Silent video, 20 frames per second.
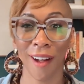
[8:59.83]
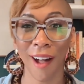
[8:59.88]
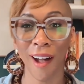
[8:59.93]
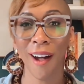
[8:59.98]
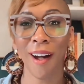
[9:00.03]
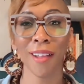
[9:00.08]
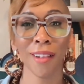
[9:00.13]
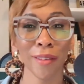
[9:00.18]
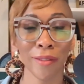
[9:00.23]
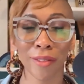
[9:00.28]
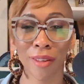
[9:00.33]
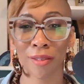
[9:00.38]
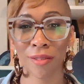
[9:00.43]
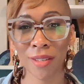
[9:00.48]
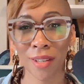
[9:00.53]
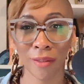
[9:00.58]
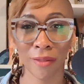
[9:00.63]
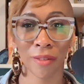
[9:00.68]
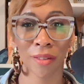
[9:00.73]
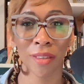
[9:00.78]
all of
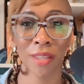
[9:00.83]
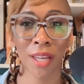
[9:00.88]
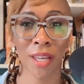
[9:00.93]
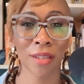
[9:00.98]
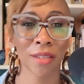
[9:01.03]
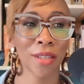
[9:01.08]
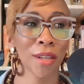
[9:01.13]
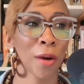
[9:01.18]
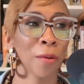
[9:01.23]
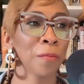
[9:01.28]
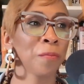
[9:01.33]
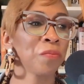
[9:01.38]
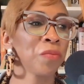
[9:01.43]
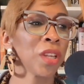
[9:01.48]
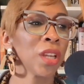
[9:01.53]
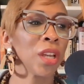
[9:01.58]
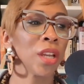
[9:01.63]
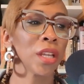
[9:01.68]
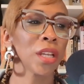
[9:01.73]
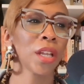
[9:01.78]
those different things. So,
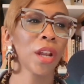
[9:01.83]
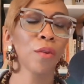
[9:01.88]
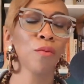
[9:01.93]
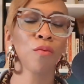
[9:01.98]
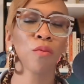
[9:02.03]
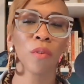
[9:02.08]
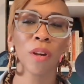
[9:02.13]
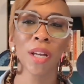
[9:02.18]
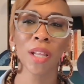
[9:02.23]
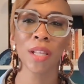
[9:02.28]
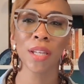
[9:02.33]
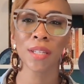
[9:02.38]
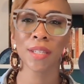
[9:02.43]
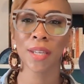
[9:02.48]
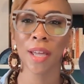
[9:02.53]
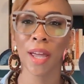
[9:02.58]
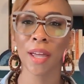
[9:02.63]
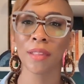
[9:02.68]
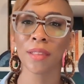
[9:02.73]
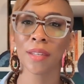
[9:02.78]
really
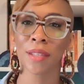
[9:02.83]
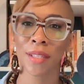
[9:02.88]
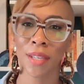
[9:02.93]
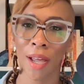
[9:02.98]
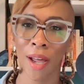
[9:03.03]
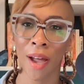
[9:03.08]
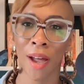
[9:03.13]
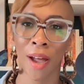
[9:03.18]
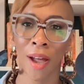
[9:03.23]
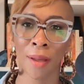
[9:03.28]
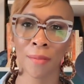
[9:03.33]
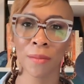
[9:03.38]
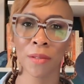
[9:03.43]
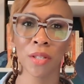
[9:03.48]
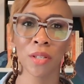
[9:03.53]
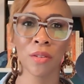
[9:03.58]
take the time